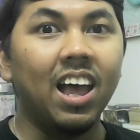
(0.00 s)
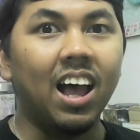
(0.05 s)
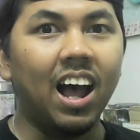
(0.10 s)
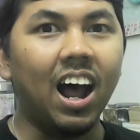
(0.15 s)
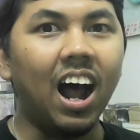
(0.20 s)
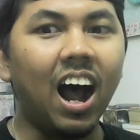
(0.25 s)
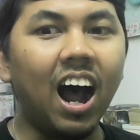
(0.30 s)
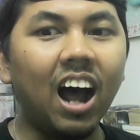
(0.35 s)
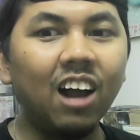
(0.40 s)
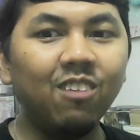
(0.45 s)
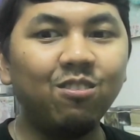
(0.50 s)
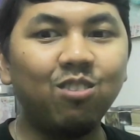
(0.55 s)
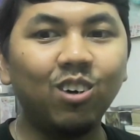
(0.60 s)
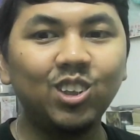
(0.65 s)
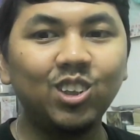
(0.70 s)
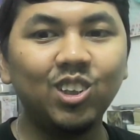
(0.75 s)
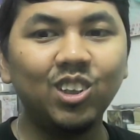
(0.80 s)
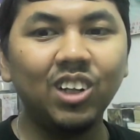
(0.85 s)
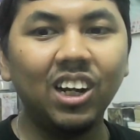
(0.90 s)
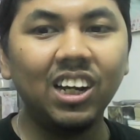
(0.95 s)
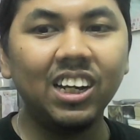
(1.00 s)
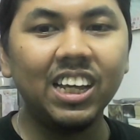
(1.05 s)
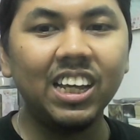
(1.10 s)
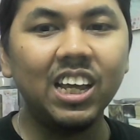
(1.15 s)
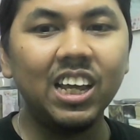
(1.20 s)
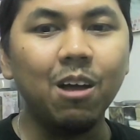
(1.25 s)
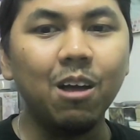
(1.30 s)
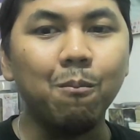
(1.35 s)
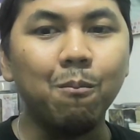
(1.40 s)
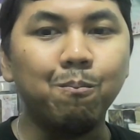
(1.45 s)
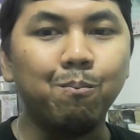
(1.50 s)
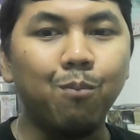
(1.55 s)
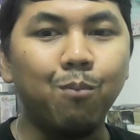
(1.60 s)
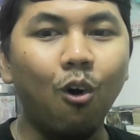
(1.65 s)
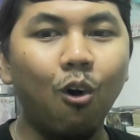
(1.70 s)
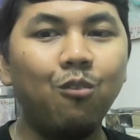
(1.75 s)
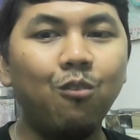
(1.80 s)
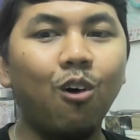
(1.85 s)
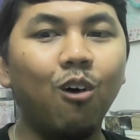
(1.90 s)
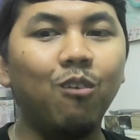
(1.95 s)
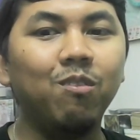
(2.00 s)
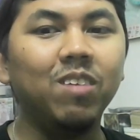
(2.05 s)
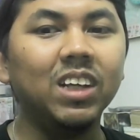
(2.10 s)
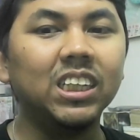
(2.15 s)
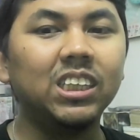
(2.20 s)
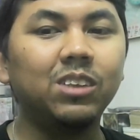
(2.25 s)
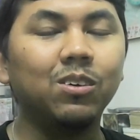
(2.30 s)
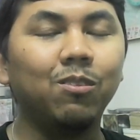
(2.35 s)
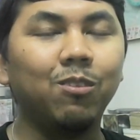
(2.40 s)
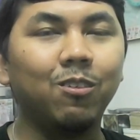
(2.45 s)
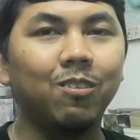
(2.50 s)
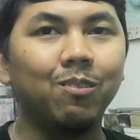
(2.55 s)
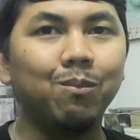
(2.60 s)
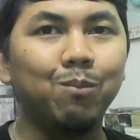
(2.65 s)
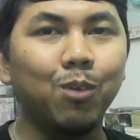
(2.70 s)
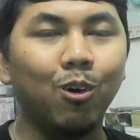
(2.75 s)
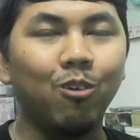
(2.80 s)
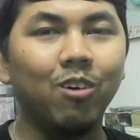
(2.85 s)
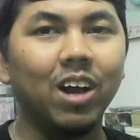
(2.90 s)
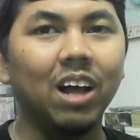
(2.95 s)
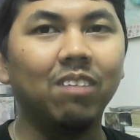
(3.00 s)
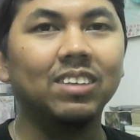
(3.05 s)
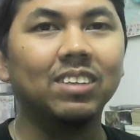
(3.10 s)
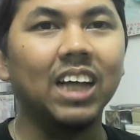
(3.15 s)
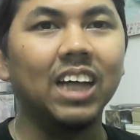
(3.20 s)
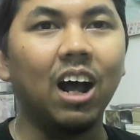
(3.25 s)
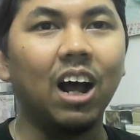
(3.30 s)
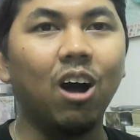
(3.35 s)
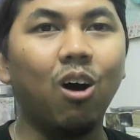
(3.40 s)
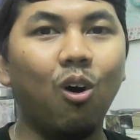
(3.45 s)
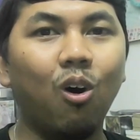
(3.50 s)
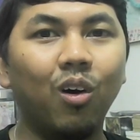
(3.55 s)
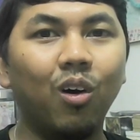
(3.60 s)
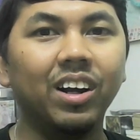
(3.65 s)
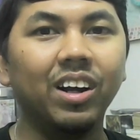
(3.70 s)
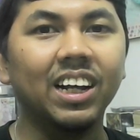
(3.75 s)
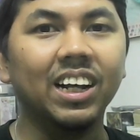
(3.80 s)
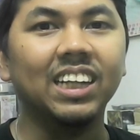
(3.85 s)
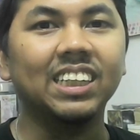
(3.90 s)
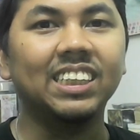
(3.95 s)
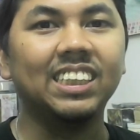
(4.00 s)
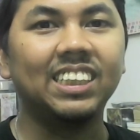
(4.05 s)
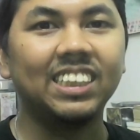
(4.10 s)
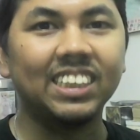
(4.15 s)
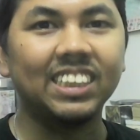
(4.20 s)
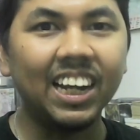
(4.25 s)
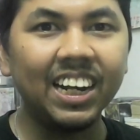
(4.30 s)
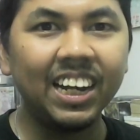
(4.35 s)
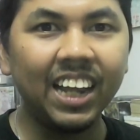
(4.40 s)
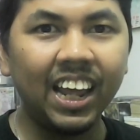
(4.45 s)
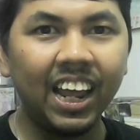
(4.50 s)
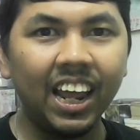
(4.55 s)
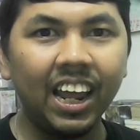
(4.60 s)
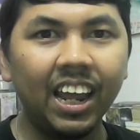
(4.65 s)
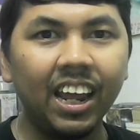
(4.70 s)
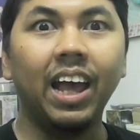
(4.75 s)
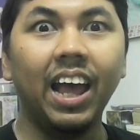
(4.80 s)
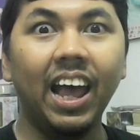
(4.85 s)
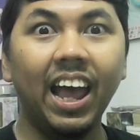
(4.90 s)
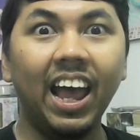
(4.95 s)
Unfortunately, both of these programs are on a Sunday,